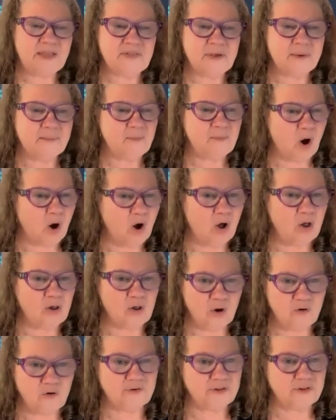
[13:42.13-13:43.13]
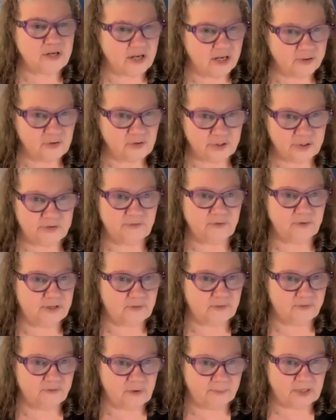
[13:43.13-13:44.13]
I'm meeting all over the country
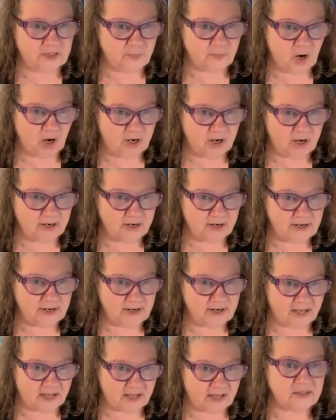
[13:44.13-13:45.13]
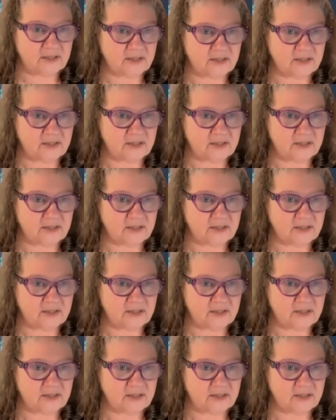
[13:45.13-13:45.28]
from this podcast.